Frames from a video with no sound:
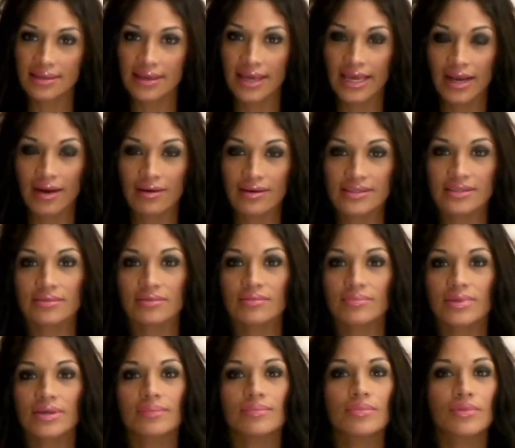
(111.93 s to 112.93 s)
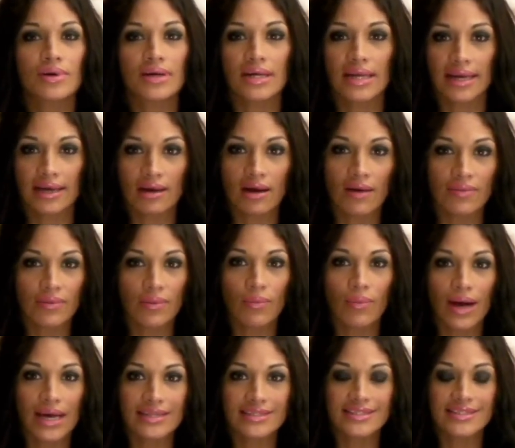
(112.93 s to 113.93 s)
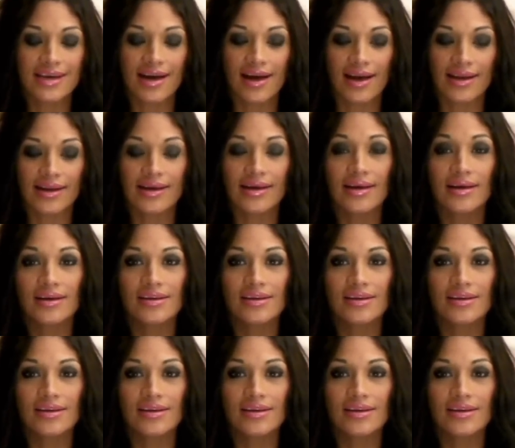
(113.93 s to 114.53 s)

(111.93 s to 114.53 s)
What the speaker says: the hair is a little bit more like on the white side.